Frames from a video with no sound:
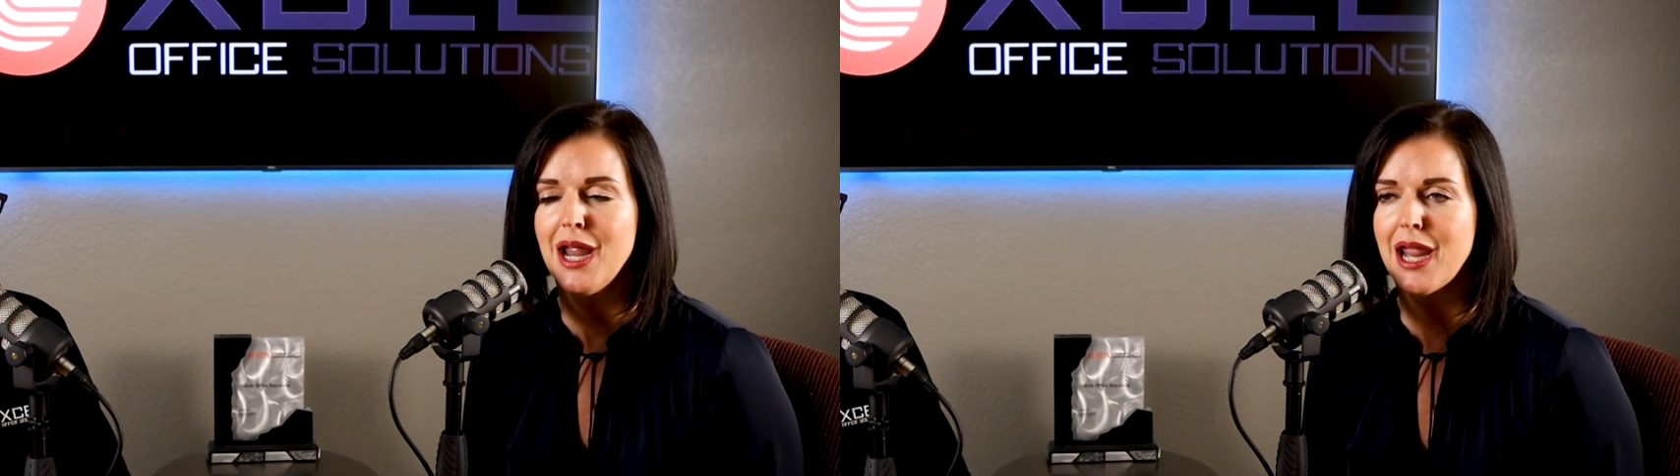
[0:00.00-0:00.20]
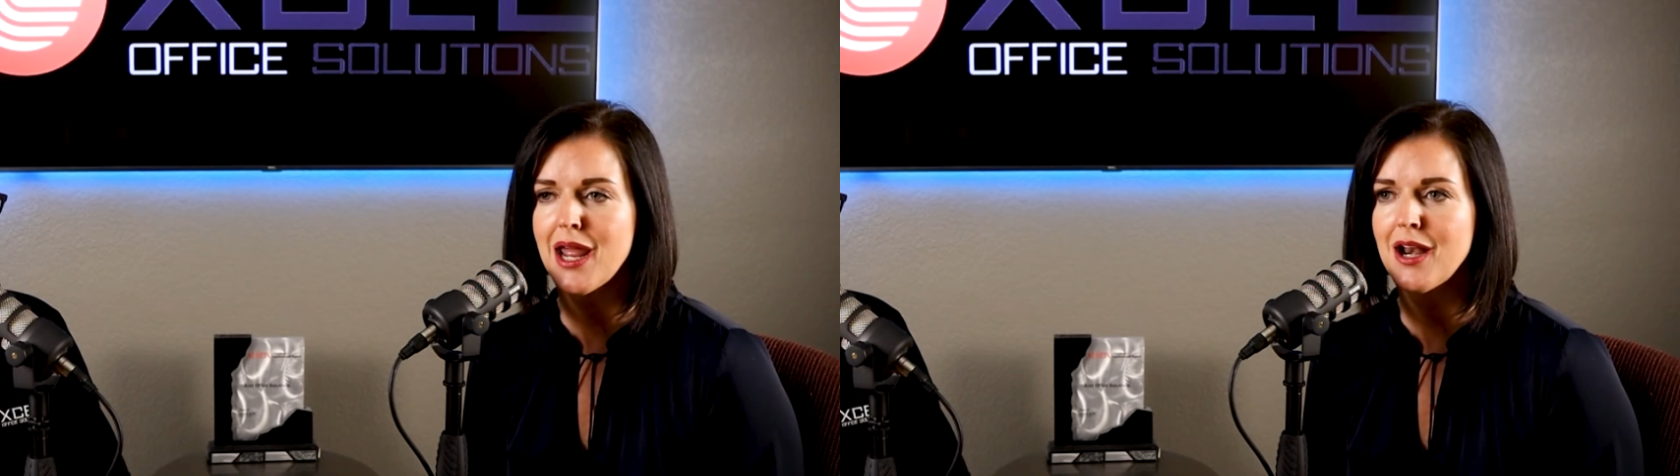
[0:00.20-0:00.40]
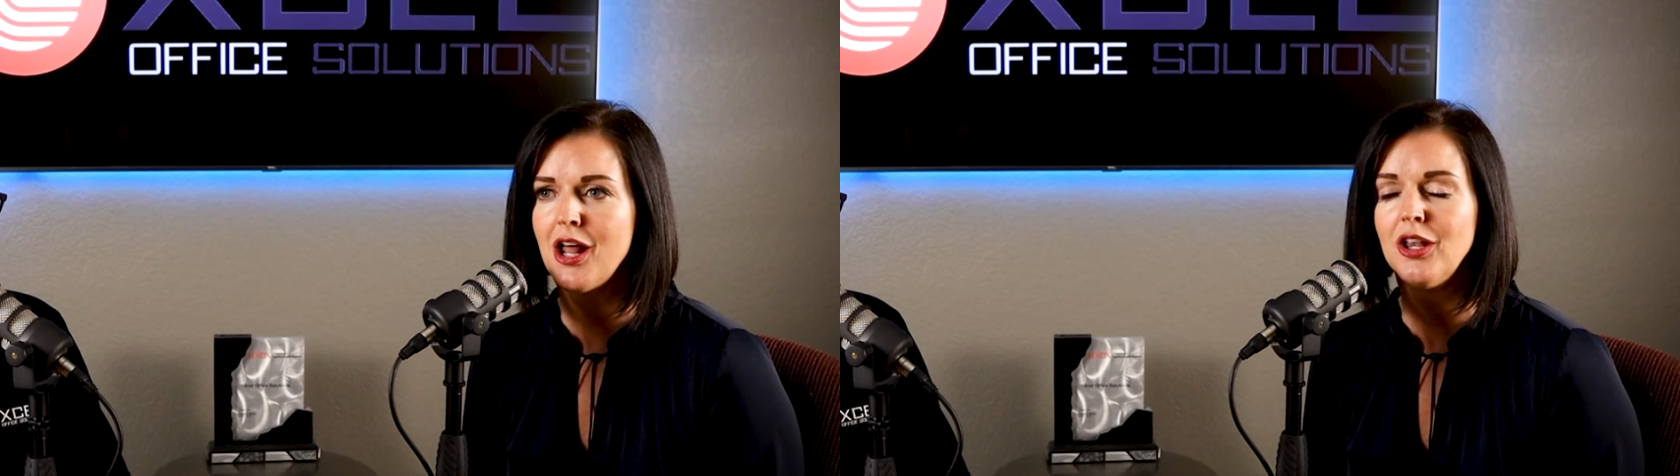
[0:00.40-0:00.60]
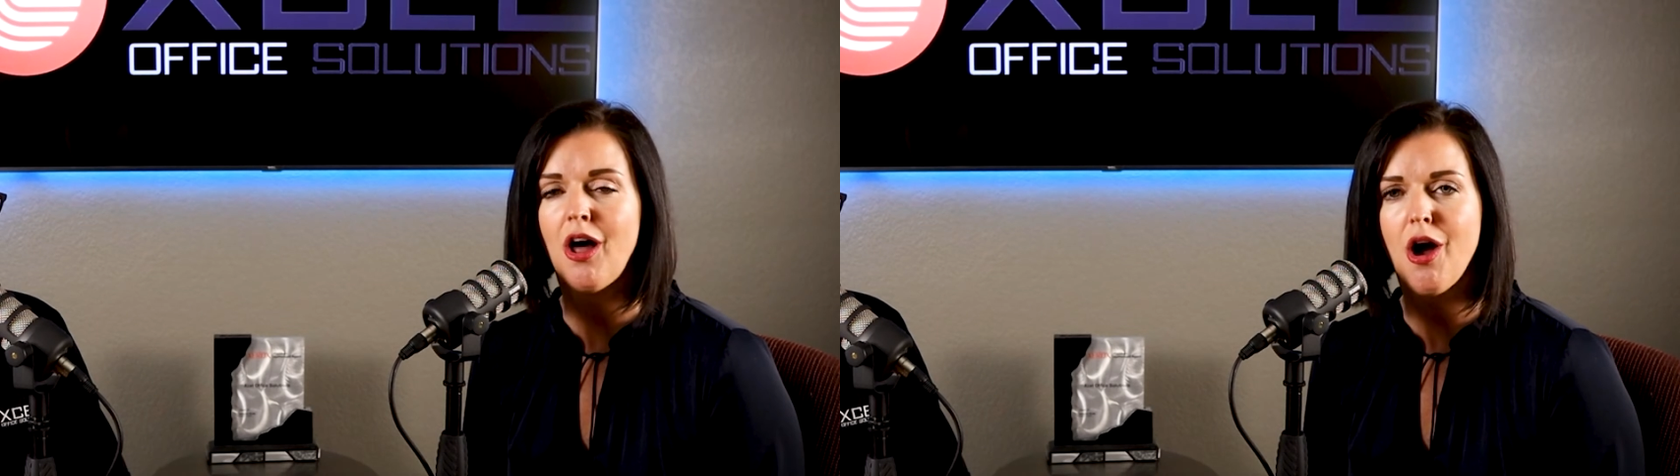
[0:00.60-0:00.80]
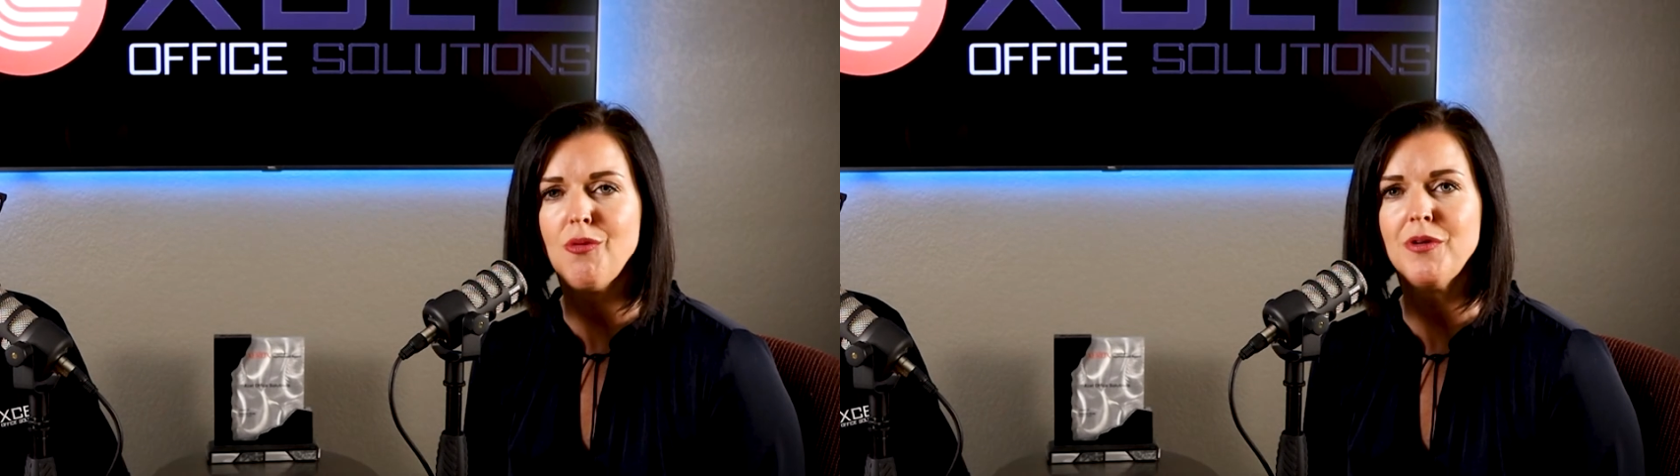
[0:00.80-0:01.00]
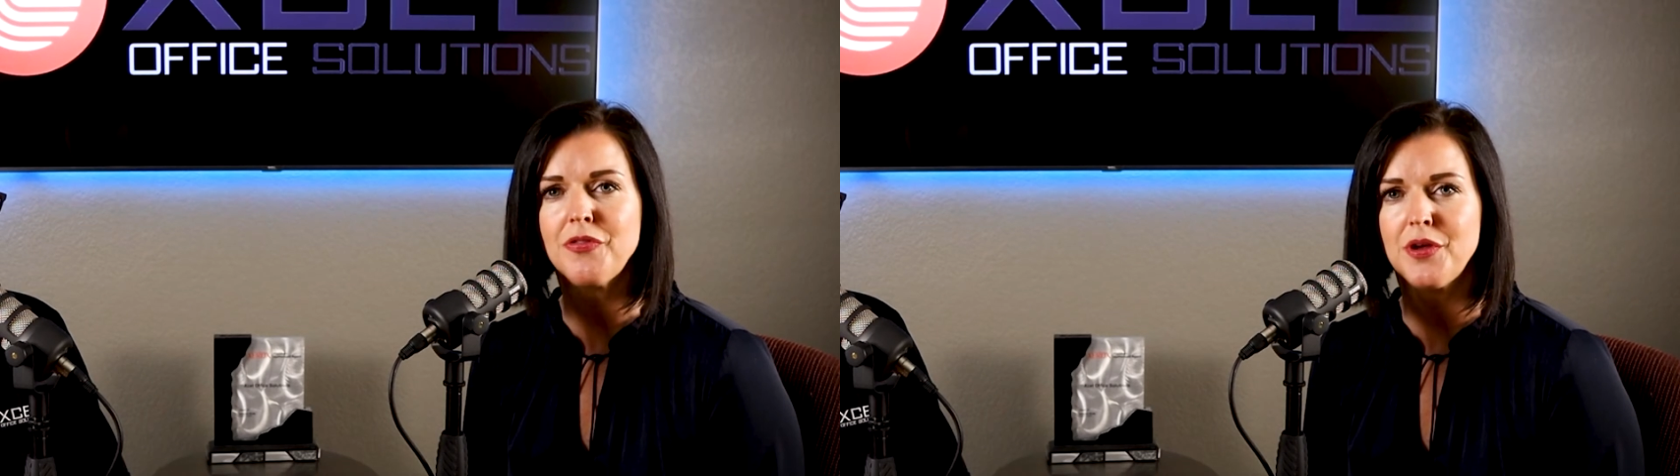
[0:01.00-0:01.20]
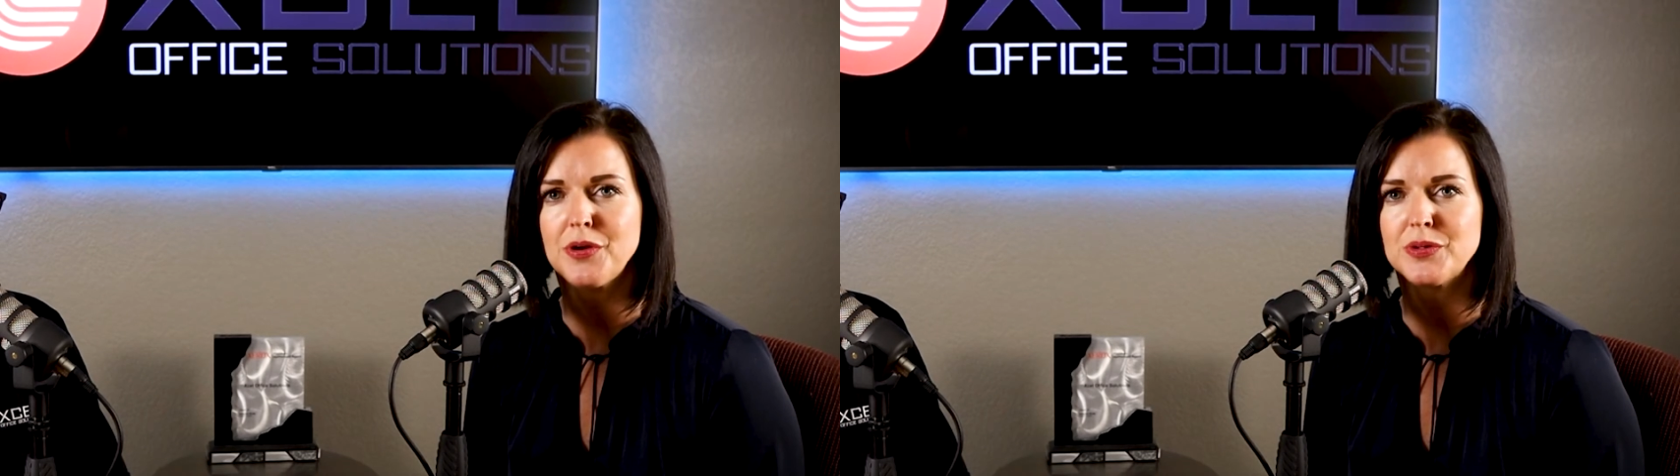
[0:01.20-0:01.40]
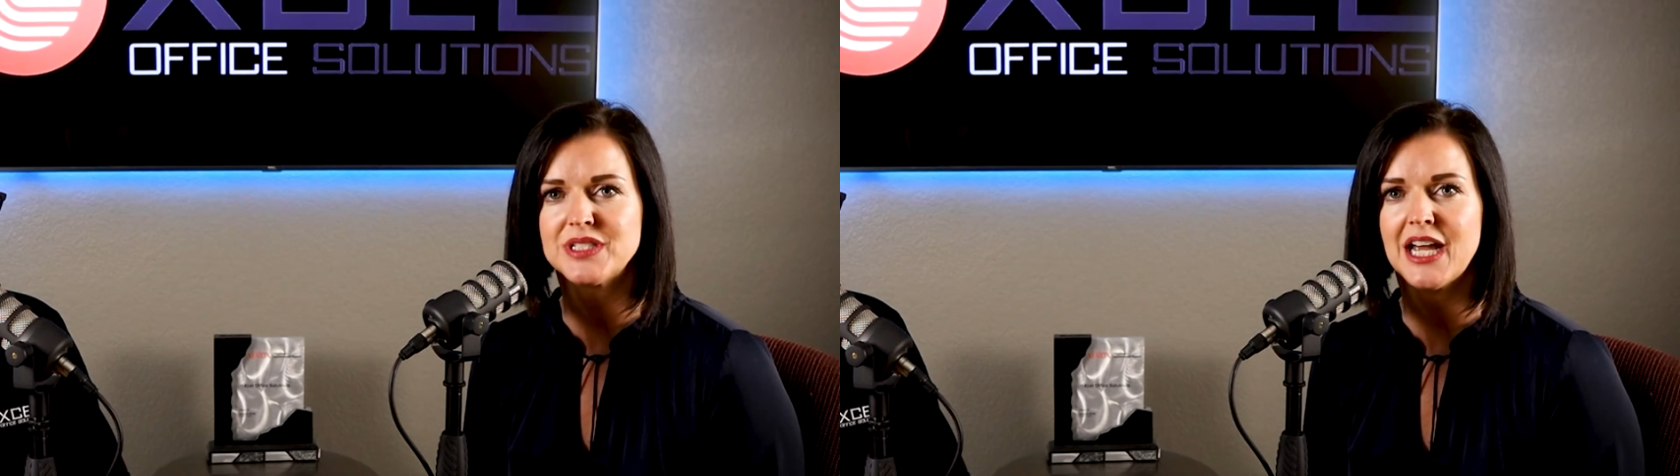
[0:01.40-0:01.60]
And along with
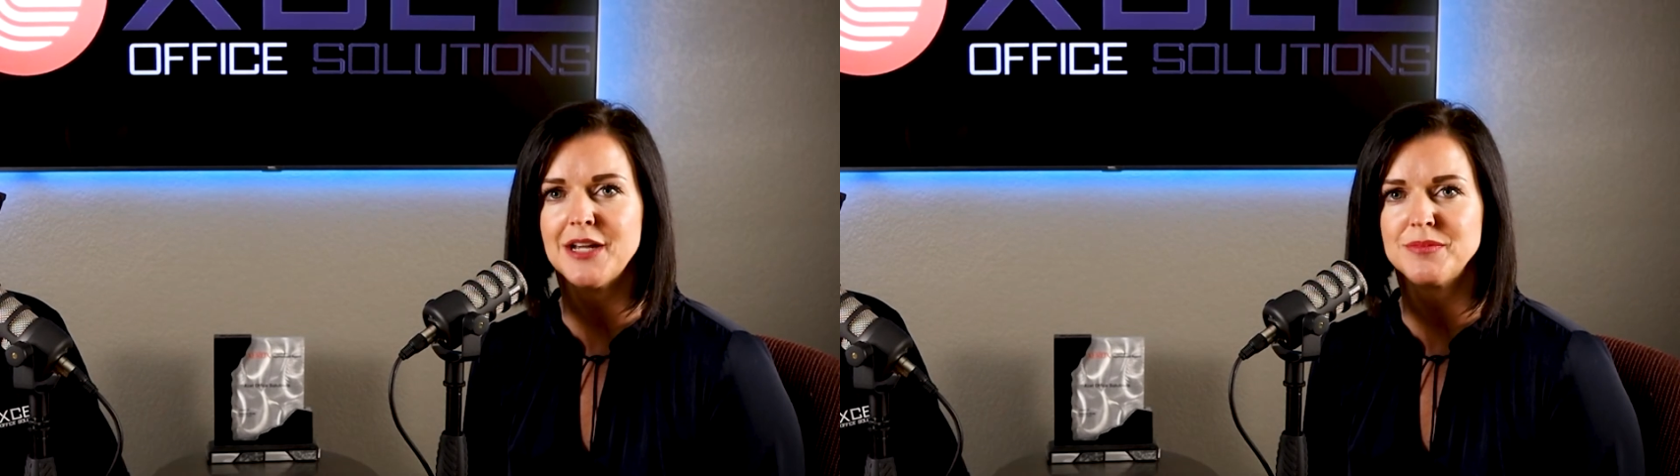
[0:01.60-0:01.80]
those